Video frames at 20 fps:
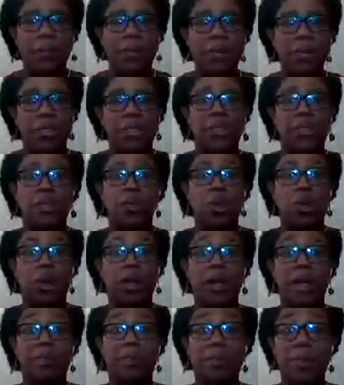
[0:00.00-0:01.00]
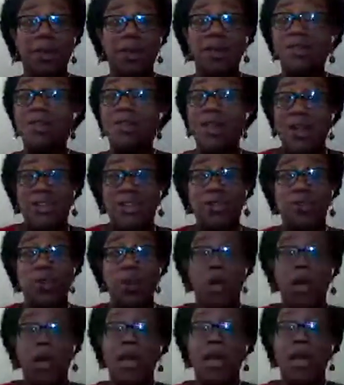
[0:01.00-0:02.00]
person online, because guess
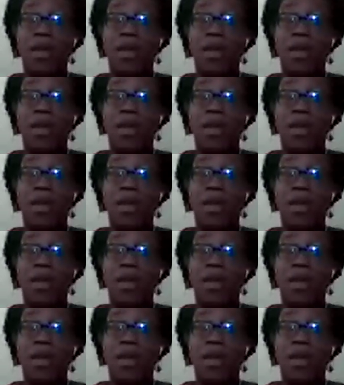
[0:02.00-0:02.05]
what?